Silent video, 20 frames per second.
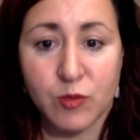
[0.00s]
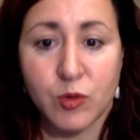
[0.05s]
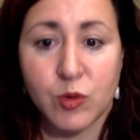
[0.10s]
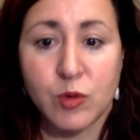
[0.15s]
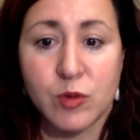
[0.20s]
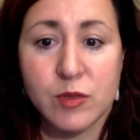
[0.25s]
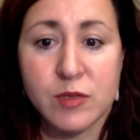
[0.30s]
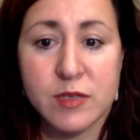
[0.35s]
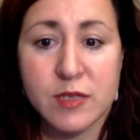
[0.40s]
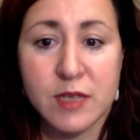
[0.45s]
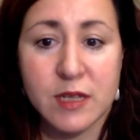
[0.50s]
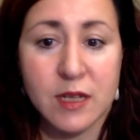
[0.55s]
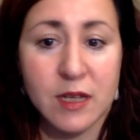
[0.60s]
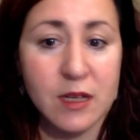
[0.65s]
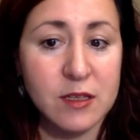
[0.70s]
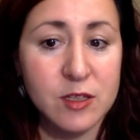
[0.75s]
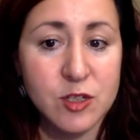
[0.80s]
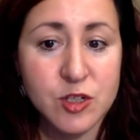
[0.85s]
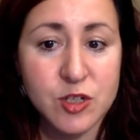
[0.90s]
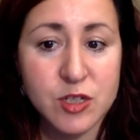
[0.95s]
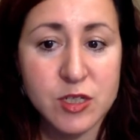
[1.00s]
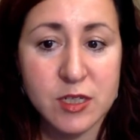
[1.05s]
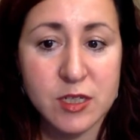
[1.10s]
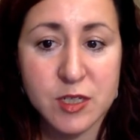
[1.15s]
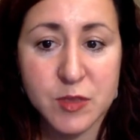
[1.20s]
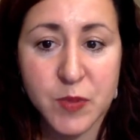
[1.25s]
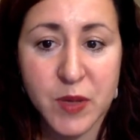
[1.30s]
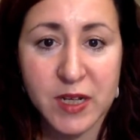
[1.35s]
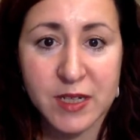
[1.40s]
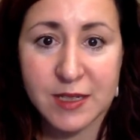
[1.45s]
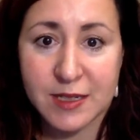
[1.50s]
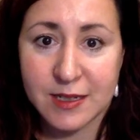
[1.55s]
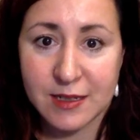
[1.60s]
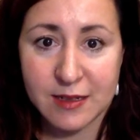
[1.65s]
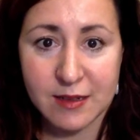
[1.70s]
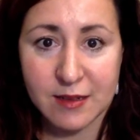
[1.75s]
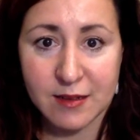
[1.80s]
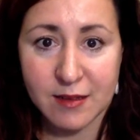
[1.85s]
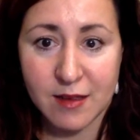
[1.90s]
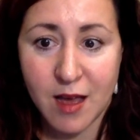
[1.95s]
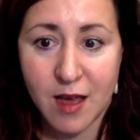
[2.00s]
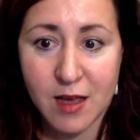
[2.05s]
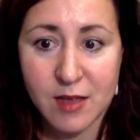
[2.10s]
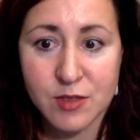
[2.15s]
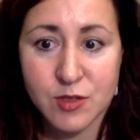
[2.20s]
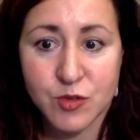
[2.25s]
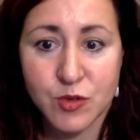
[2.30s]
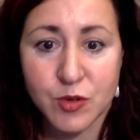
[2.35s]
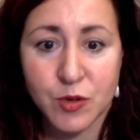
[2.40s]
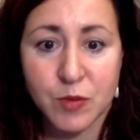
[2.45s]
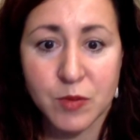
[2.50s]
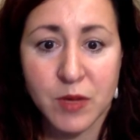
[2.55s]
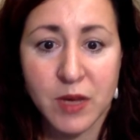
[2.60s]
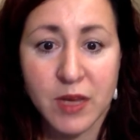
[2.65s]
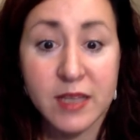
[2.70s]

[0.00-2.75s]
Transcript: rules that English is expected in the classroom